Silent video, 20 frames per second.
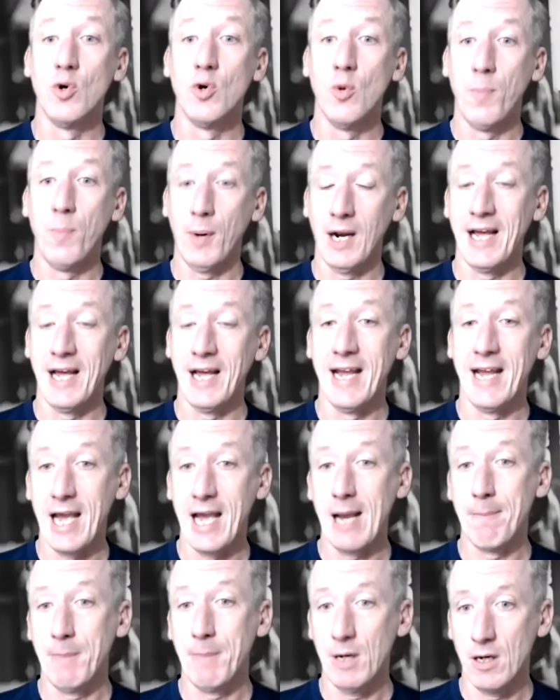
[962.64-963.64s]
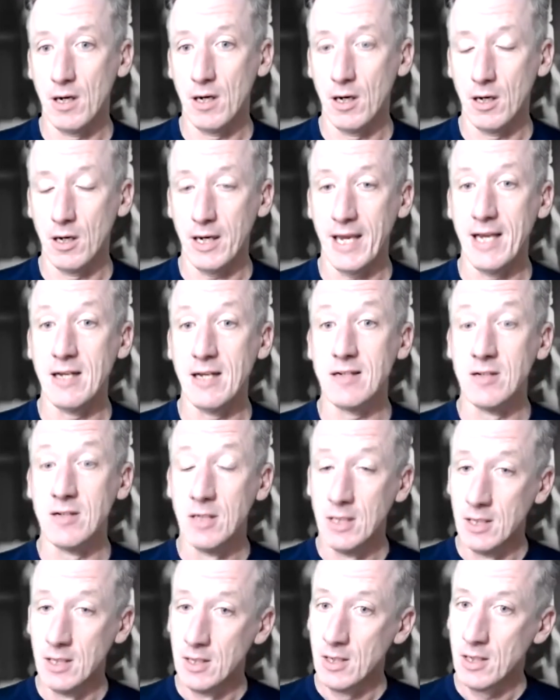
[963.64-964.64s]
playing our part in
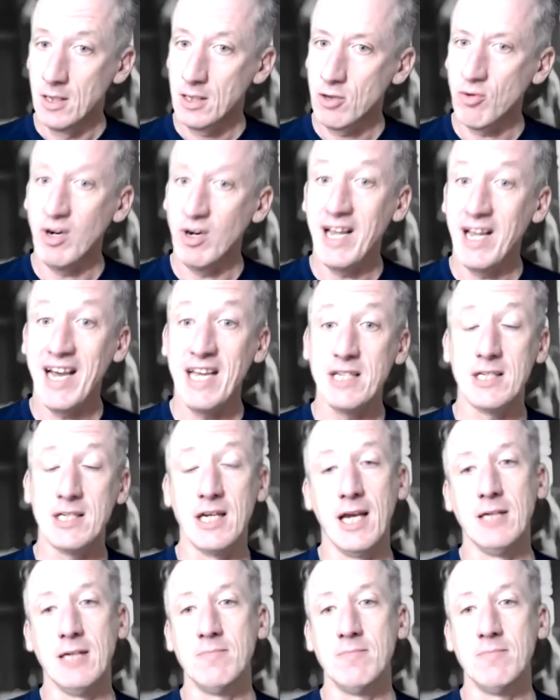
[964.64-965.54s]
creating